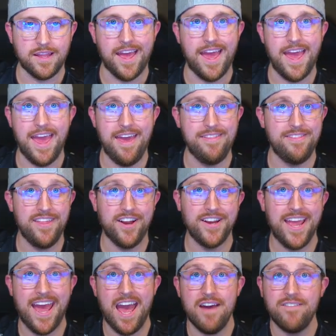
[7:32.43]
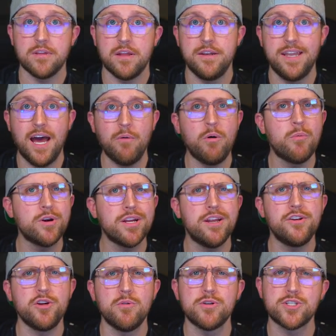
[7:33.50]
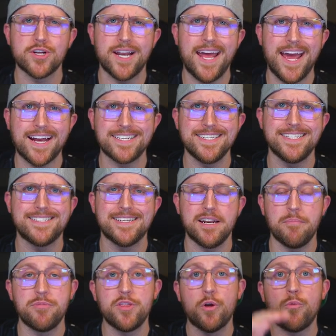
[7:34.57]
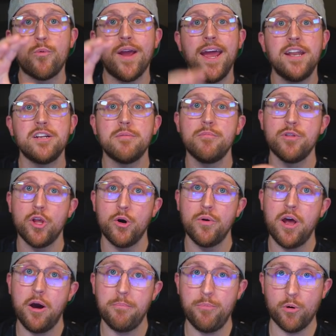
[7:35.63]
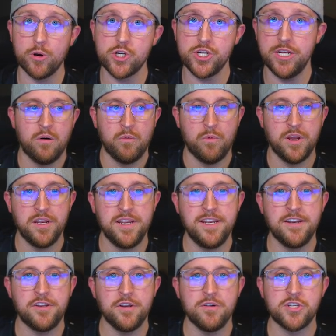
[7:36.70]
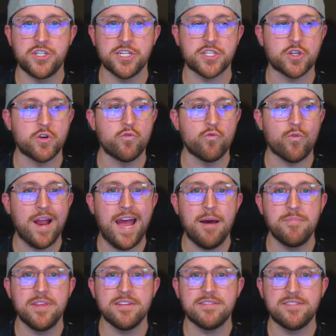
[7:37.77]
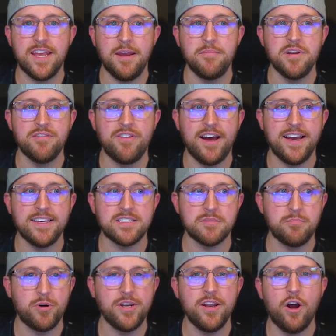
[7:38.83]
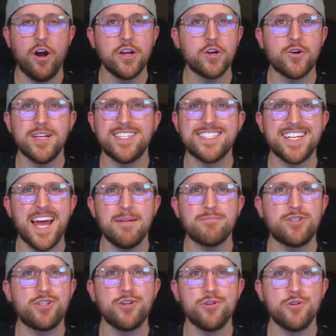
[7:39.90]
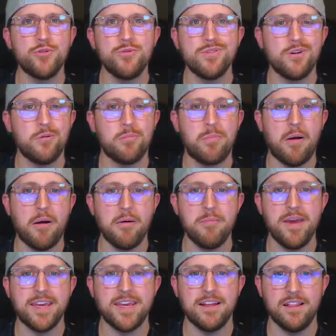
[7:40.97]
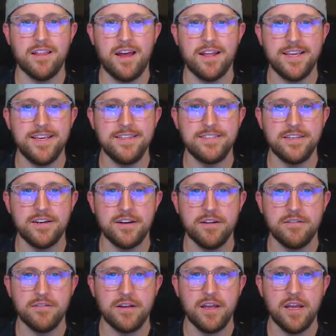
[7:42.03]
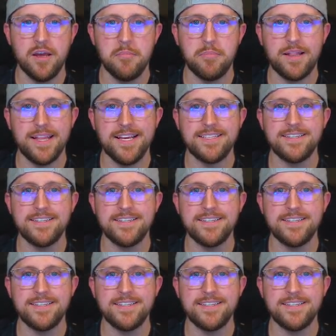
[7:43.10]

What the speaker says: And there you have it. Now what we're going to do is we're going to actually set up the random loadout portion. What you need to do is just grab this same device, put it on grid snap 2. It'll probably make it a lot easier. Place it